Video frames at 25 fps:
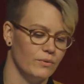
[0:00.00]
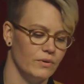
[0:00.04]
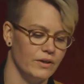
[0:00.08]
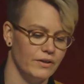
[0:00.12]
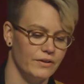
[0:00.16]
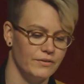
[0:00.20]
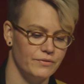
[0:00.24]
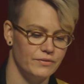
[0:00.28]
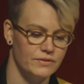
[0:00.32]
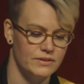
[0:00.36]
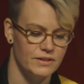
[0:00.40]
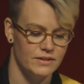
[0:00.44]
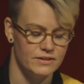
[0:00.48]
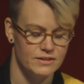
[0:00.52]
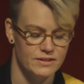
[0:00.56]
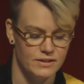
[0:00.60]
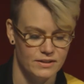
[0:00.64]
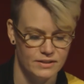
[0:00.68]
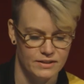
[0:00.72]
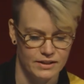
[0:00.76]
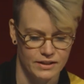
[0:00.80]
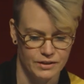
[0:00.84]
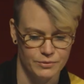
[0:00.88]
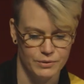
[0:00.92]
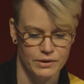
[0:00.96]
if there's
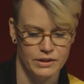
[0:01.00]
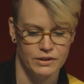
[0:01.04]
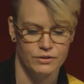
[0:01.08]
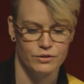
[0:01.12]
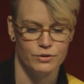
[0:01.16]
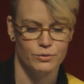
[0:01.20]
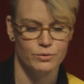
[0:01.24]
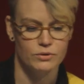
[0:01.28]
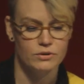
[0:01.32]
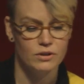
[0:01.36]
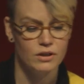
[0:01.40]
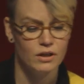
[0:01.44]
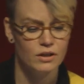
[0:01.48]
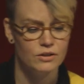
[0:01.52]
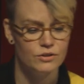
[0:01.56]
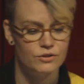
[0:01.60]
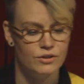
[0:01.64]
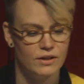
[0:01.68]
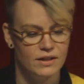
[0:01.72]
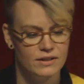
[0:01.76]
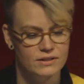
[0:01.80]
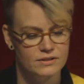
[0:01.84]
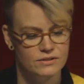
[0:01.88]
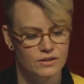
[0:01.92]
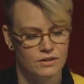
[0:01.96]
anything we can do with
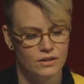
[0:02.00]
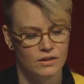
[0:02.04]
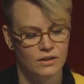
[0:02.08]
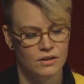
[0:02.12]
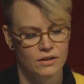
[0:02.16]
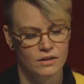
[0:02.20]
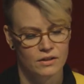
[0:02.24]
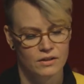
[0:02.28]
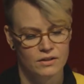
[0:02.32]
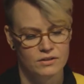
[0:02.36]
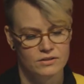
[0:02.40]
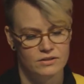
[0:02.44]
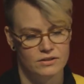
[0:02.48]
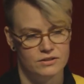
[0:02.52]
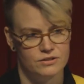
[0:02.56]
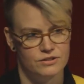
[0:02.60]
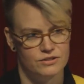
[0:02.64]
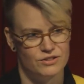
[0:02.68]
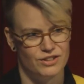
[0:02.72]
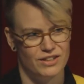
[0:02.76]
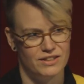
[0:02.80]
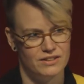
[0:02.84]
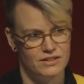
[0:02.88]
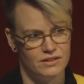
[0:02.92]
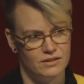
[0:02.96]
contrast or just
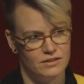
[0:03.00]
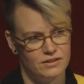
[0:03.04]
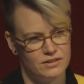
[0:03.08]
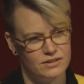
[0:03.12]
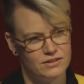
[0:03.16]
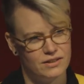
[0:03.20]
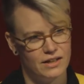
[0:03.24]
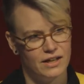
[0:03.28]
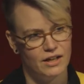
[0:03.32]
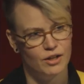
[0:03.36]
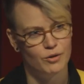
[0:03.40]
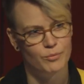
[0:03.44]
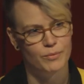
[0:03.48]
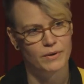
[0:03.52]
changing the style,